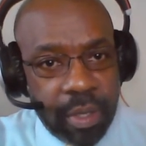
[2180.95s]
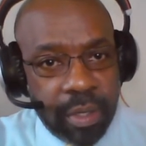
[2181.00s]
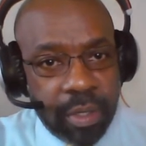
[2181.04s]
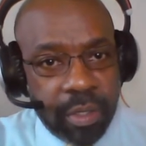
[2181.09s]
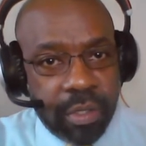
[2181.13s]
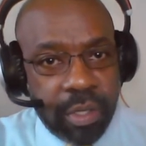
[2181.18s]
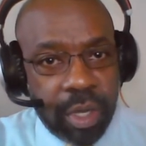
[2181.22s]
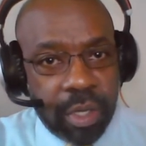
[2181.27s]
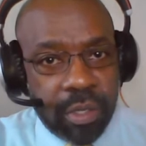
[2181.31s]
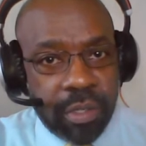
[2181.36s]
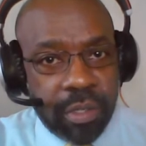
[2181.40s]

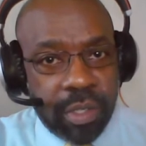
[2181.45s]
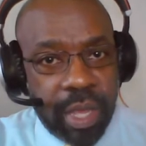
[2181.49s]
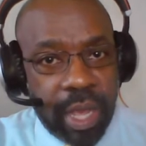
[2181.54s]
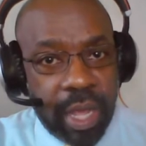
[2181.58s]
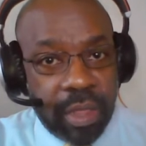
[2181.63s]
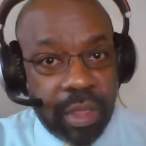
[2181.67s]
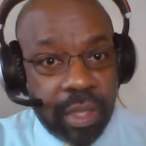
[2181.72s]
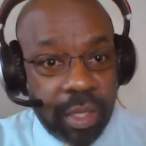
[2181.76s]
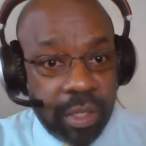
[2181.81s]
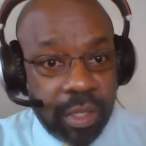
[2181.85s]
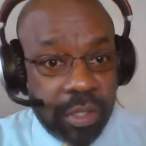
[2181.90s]
such
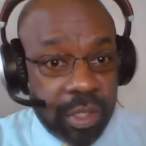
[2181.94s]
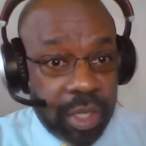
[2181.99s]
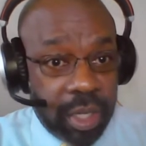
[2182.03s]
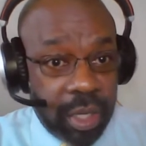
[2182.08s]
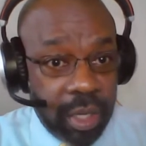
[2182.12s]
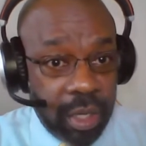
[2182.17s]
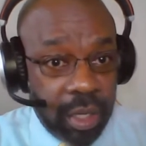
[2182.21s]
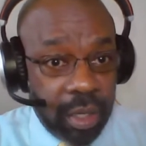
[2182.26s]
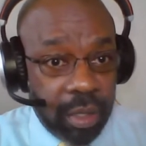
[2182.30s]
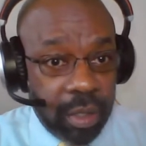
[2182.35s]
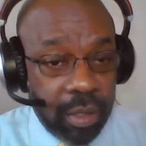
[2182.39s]
that the
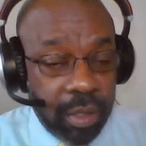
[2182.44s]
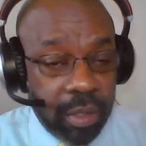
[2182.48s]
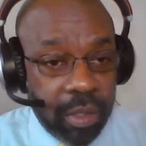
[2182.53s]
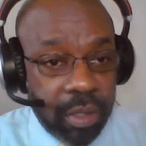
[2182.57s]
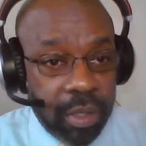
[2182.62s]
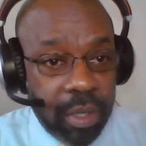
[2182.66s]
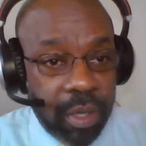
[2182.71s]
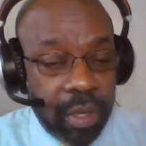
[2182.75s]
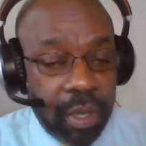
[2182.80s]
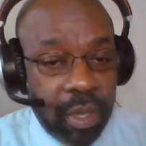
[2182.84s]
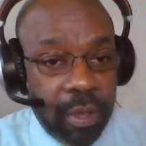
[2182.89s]

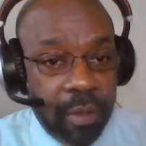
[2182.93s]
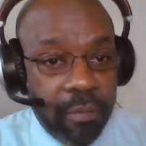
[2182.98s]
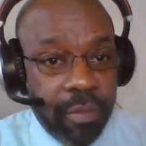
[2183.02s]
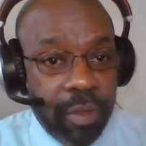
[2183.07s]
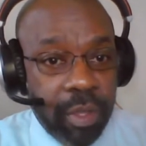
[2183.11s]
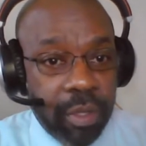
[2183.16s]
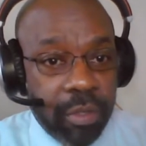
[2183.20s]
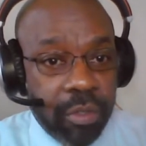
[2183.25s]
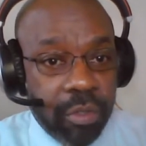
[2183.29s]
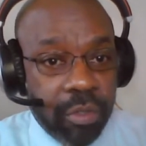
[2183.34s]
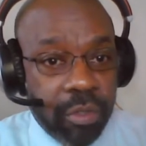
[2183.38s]
skills of
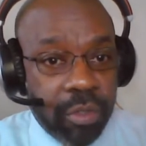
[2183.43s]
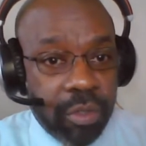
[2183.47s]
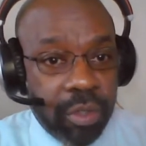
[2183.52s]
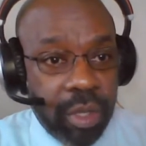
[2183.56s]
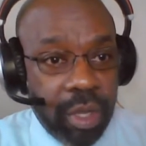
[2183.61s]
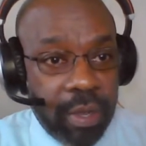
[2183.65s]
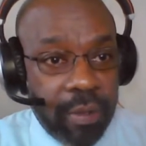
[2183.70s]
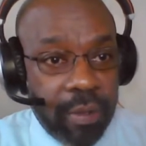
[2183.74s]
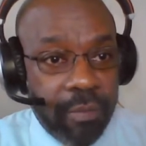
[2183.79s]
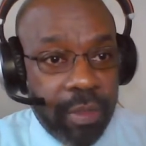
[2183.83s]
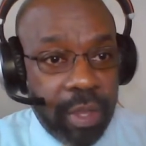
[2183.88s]
the
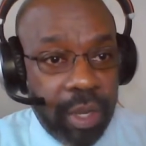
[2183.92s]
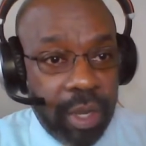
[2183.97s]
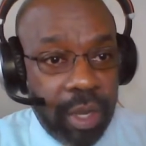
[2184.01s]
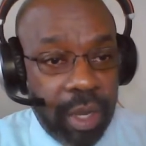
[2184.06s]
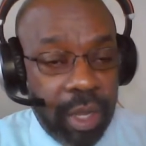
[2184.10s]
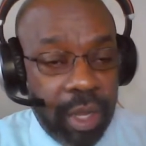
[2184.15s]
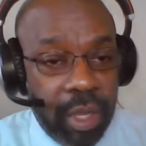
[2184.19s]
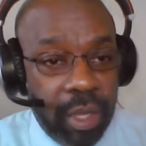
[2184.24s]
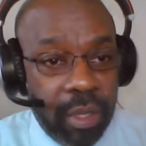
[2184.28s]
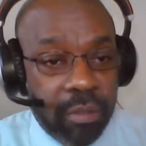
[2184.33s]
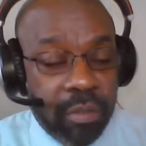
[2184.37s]
of the
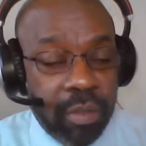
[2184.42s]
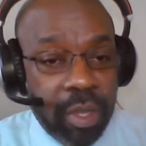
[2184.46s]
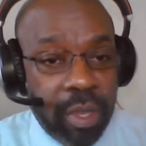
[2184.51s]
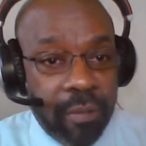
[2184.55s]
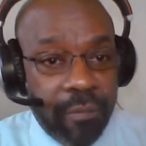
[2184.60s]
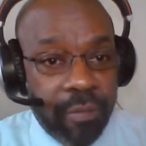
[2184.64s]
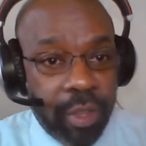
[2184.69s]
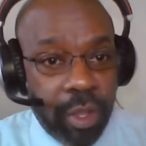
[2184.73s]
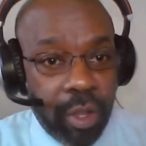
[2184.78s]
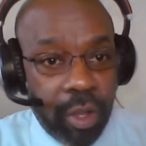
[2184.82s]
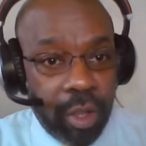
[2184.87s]
needs
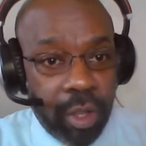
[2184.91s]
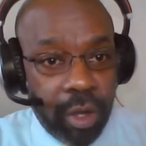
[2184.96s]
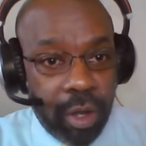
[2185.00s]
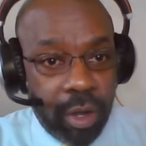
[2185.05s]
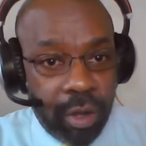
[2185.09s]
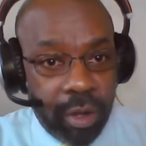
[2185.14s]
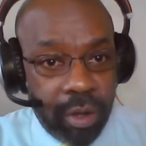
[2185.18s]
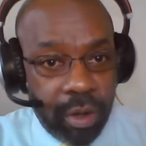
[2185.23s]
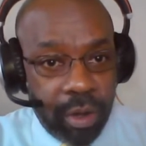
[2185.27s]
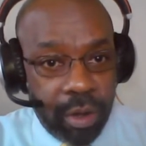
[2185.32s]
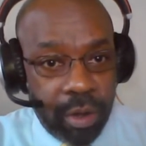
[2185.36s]
of the
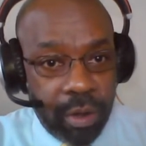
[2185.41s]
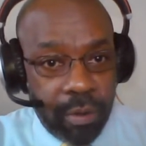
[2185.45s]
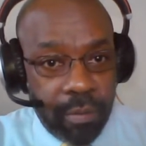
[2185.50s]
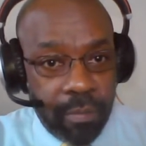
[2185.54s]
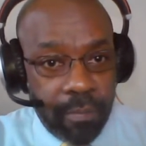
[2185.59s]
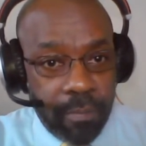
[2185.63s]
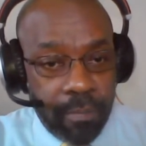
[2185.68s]
learner